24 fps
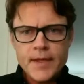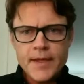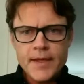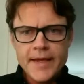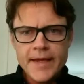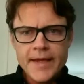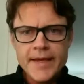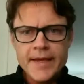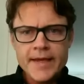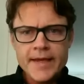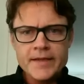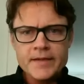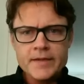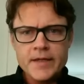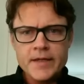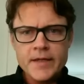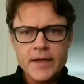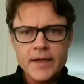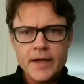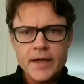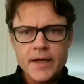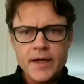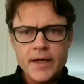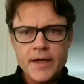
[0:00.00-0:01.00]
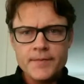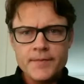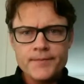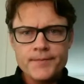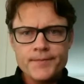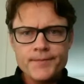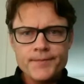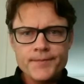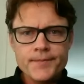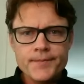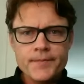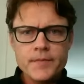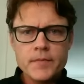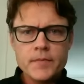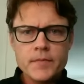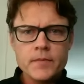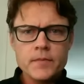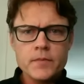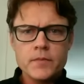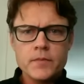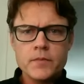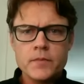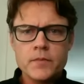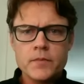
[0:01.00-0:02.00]
And
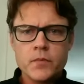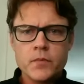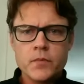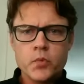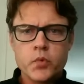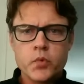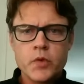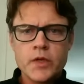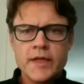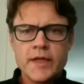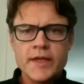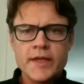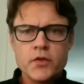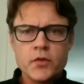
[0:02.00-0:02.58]
really,